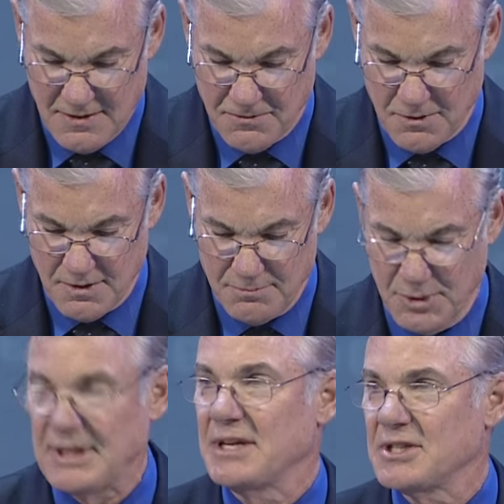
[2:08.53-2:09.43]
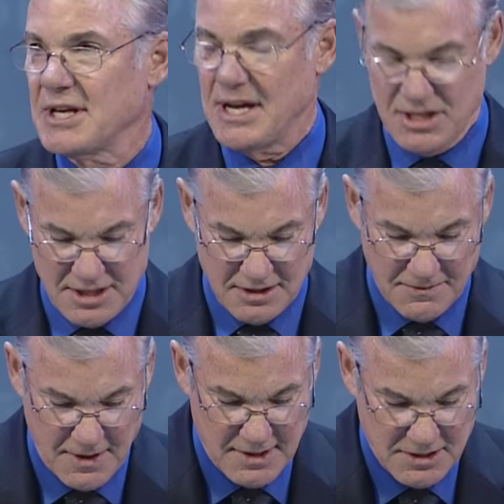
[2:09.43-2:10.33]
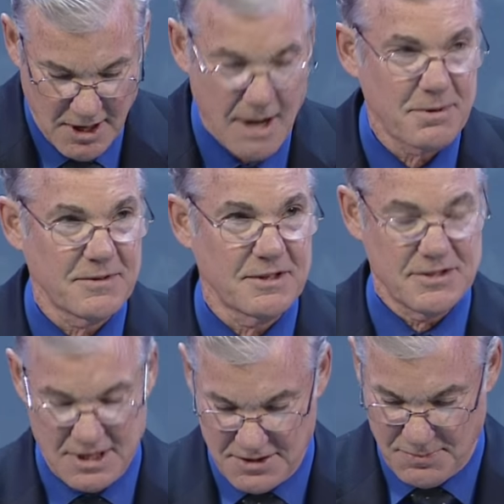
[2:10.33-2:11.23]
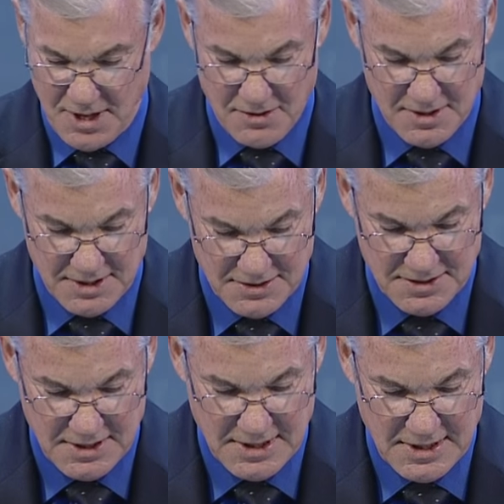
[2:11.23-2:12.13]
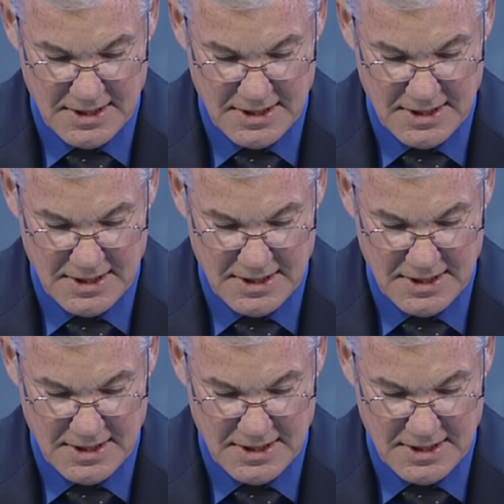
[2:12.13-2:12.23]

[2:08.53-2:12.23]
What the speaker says: for putting education at the very top of our state's priorities.